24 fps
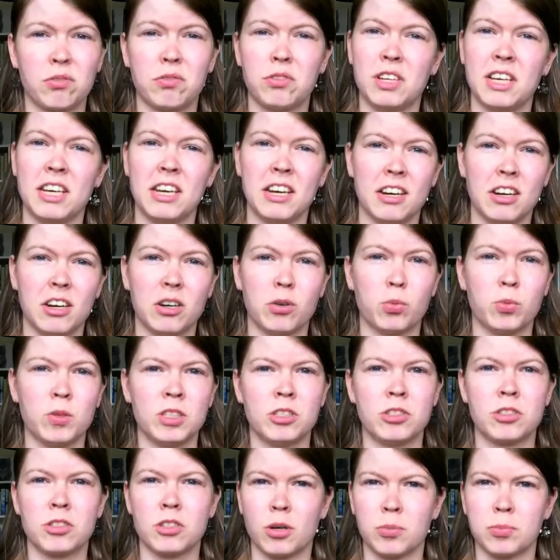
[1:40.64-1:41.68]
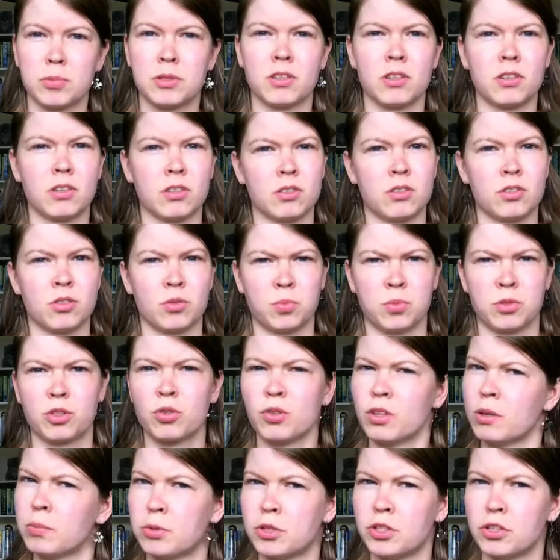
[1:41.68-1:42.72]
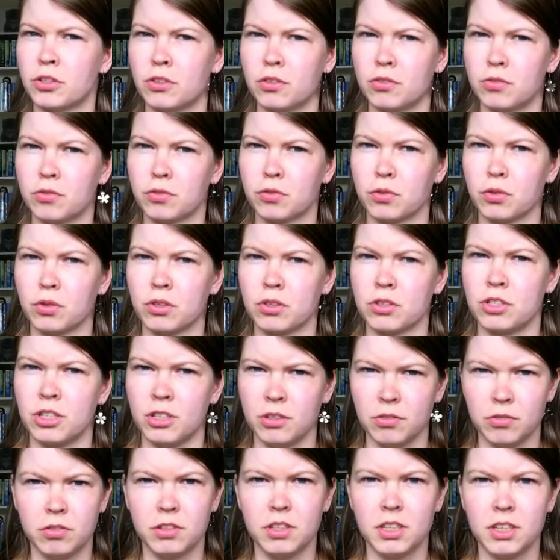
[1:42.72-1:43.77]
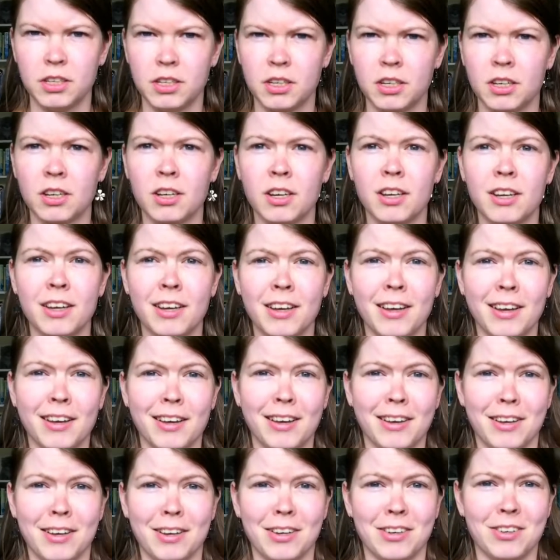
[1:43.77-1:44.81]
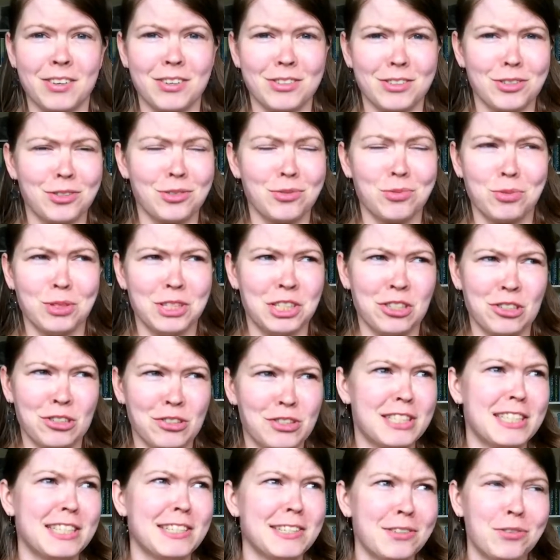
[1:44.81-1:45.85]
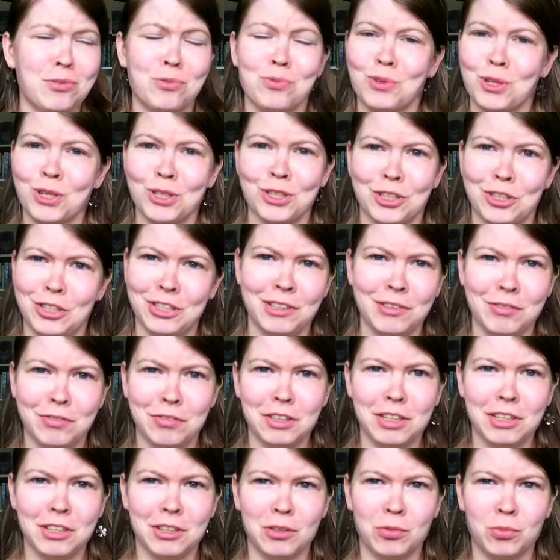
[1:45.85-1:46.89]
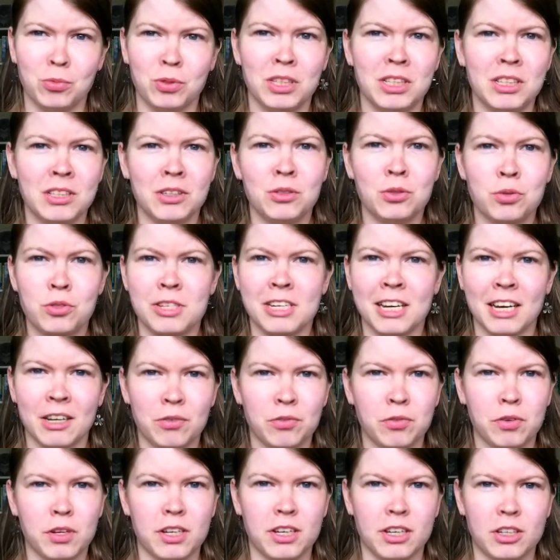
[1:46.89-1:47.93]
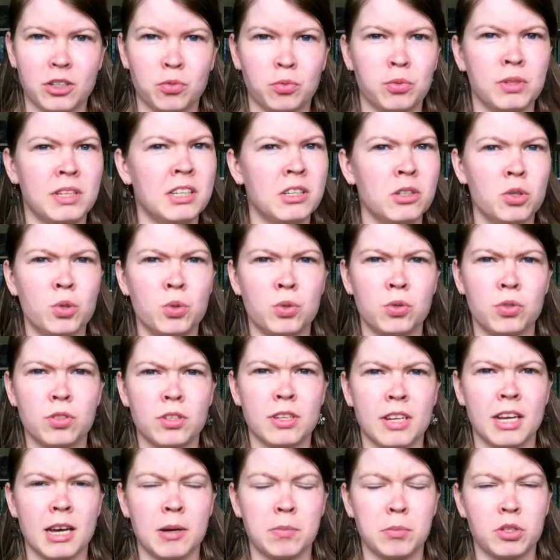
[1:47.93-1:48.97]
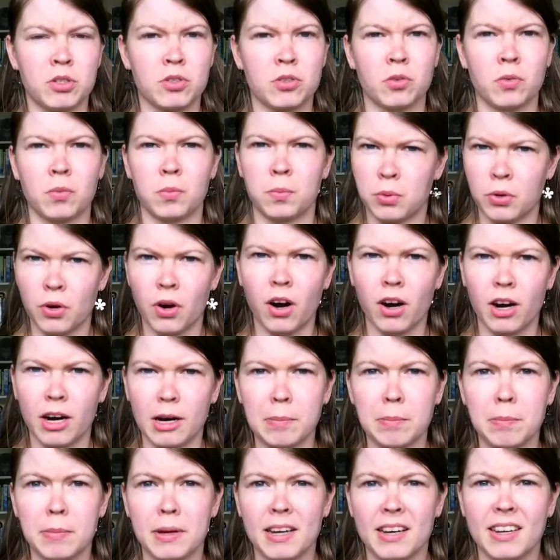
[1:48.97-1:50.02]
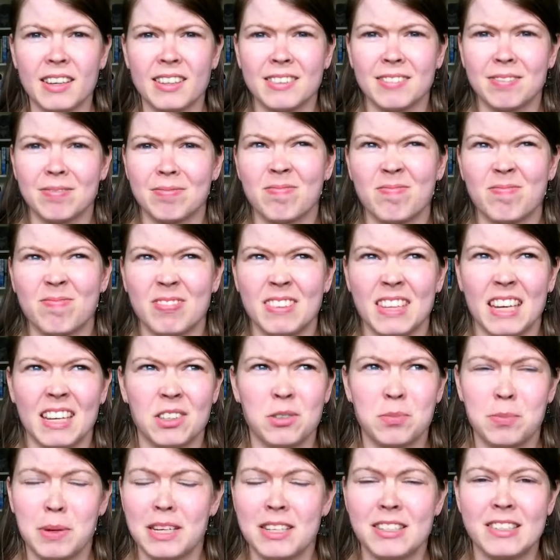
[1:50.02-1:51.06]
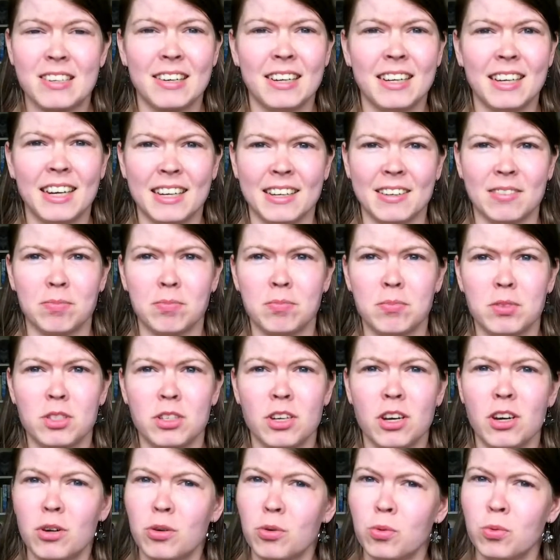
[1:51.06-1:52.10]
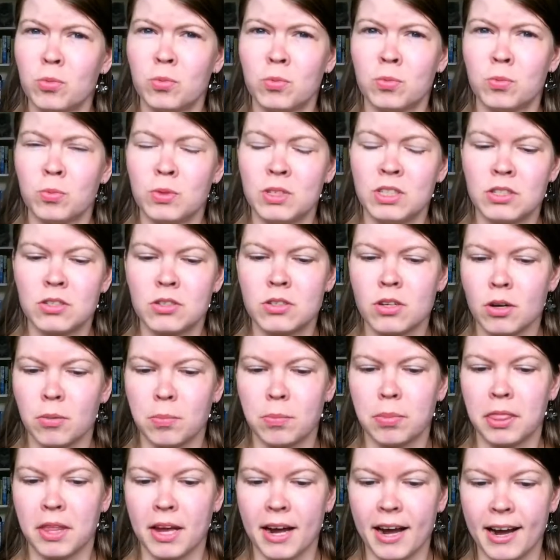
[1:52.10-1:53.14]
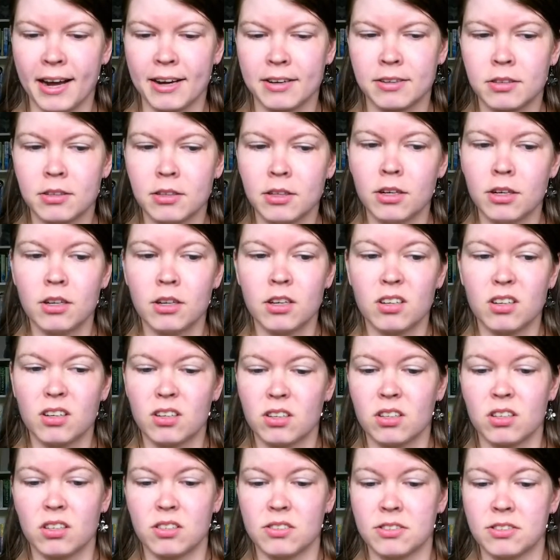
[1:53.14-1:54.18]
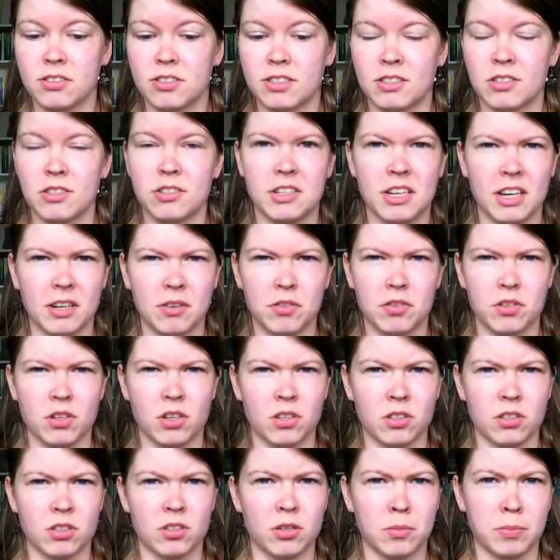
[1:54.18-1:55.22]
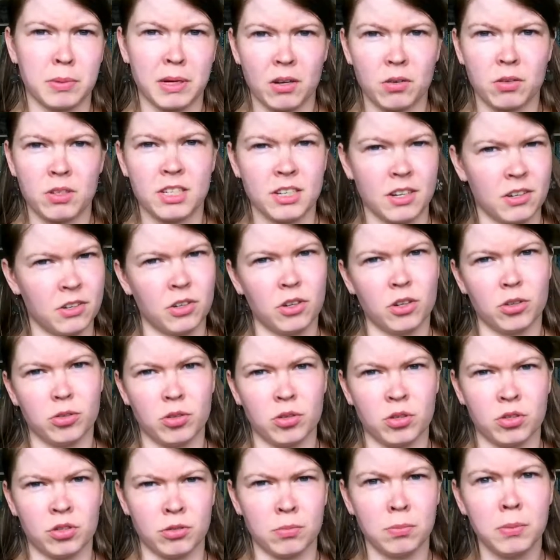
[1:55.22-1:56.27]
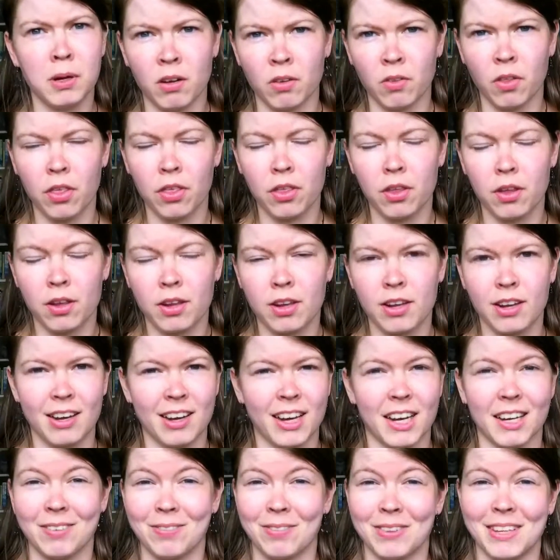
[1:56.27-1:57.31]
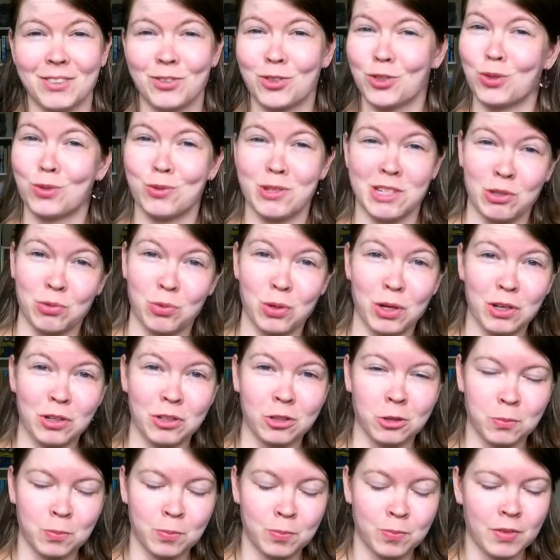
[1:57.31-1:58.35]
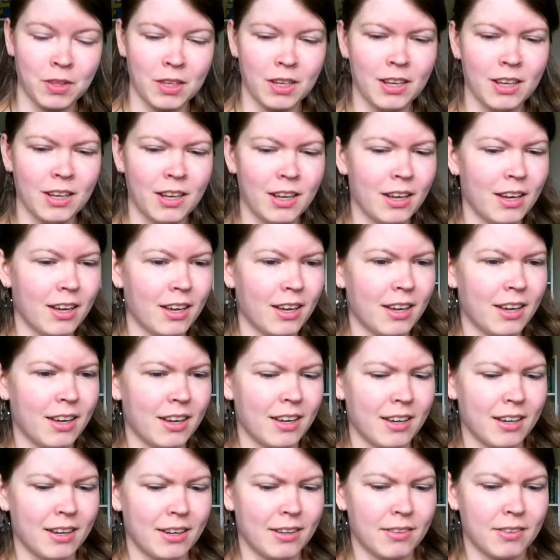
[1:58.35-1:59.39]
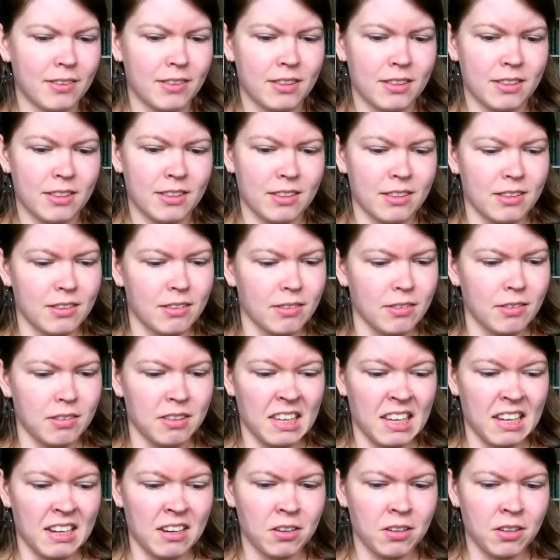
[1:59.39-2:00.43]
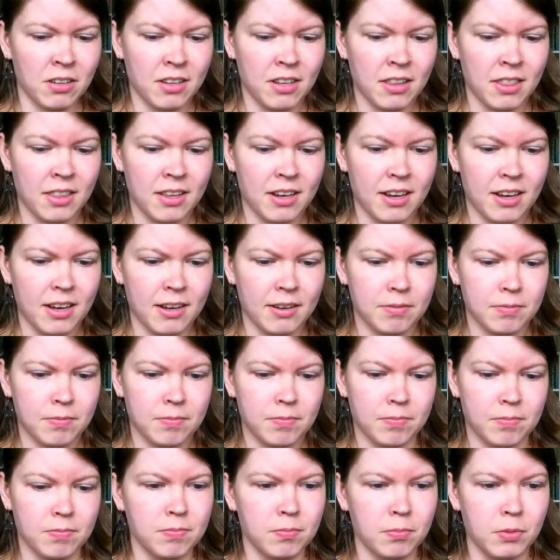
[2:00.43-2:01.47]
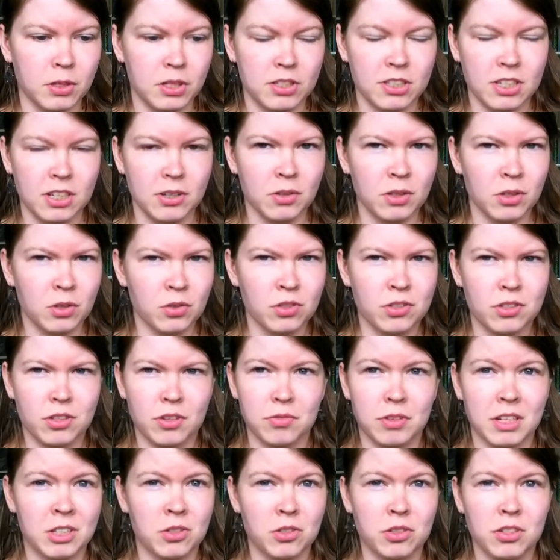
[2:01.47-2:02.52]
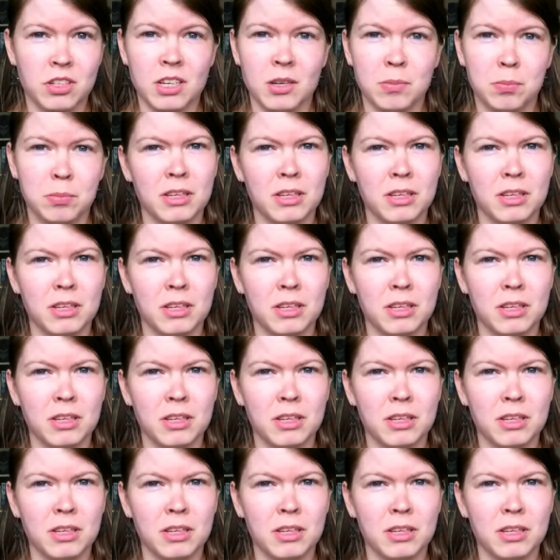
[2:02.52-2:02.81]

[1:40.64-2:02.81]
of the year, we stopped our subscription for the TV. Because we just didn't watch TV. We use Netflix, we use Amazon Prime, and that's basically it. So we stopped that. Because it saves us about 10 euros a month, and that's always welcome. And yeah, other than that, material stuff, I just keep